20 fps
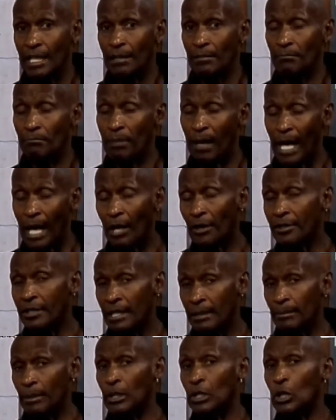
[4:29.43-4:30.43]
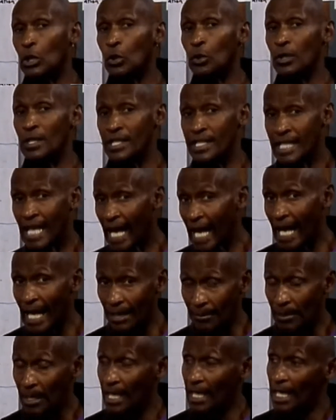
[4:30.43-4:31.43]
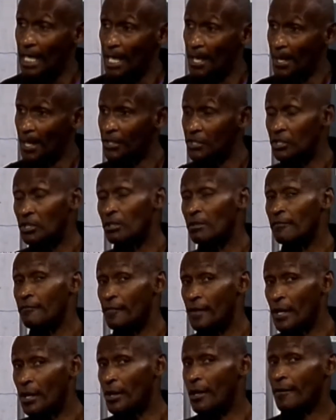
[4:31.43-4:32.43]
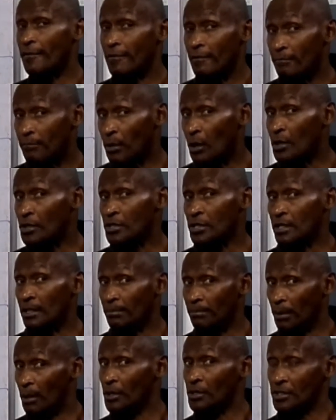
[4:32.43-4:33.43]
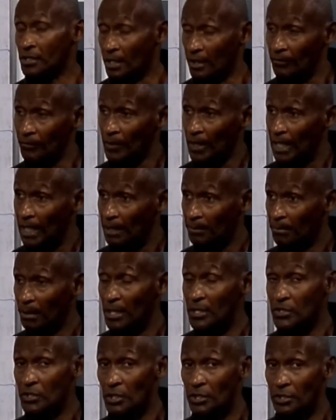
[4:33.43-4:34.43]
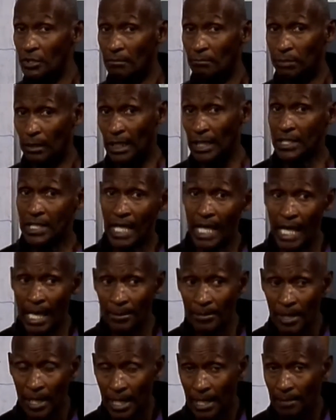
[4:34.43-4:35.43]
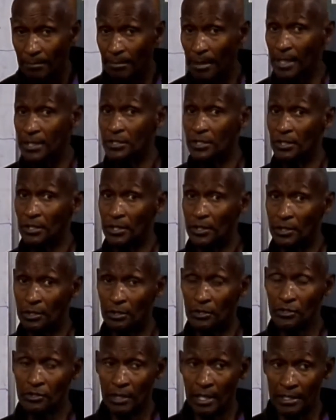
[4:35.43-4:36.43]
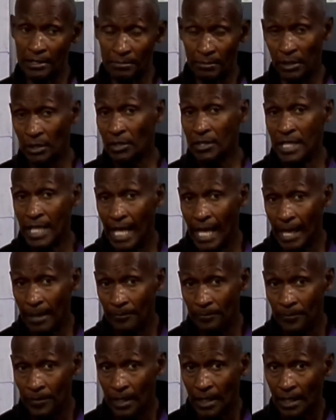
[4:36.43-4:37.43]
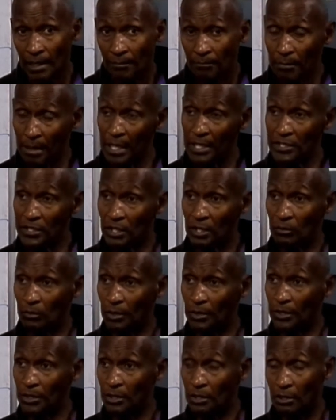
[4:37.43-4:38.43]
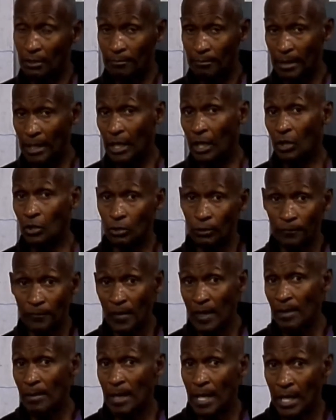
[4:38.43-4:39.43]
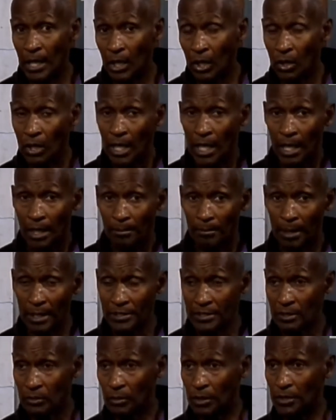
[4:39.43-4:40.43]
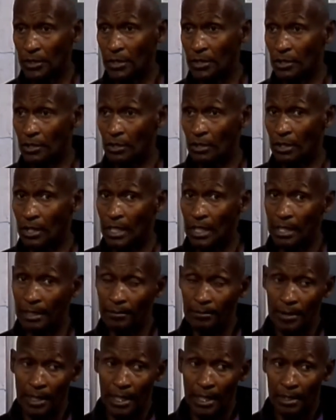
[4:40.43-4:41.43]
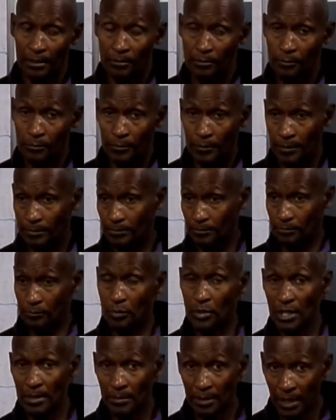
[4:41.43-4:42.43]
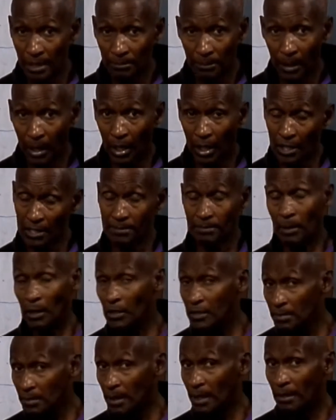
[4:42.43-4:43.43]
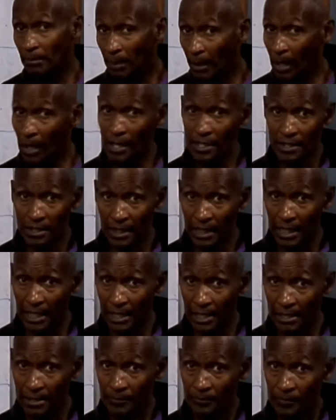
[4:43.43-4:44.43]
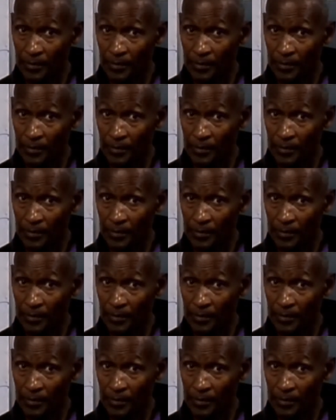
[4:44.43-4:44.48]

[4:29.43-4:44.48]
biochemical type. And that's going to vary from person to person based on your blood type, based on your neurotransmitter type, based on whether you're male or female, based on whether you're premenopause, postmenopause ladies,